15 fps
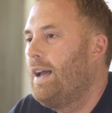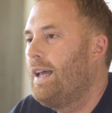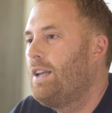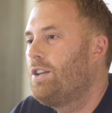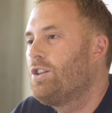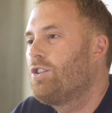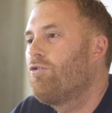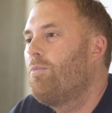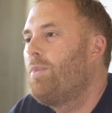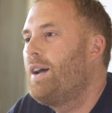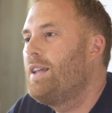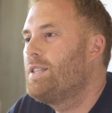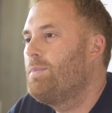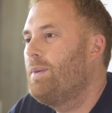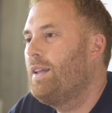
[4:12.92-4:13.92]
And it just
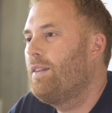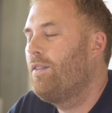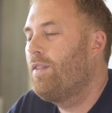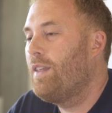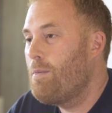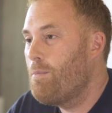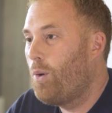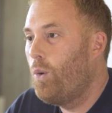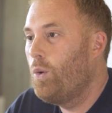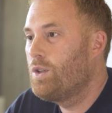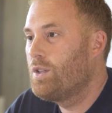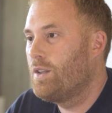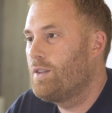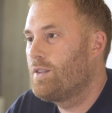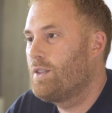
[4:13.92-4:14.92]
reminds me that the
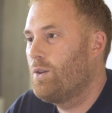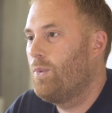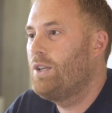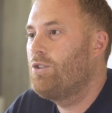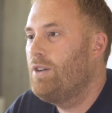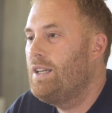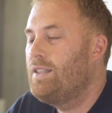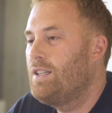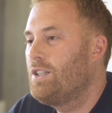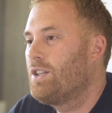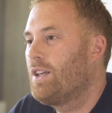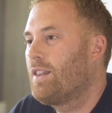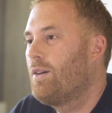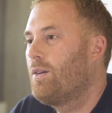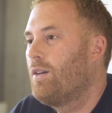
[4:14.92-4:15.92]
importance that we treat
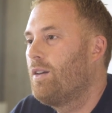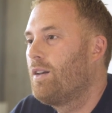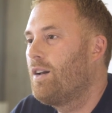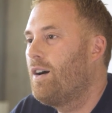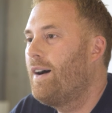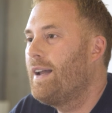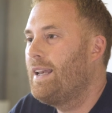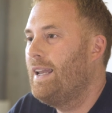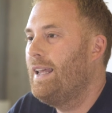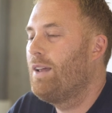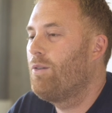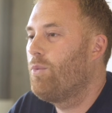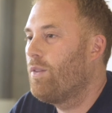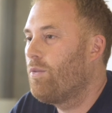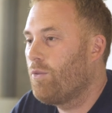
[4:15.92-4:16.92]
each other kindly
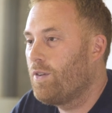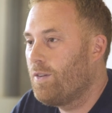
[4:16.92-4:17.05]
and with